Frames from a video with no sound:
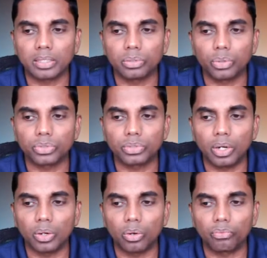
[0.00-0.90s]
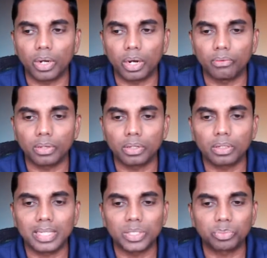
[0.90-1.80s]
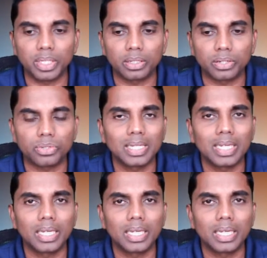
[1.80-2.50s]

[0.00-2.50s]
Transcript: those of our speakers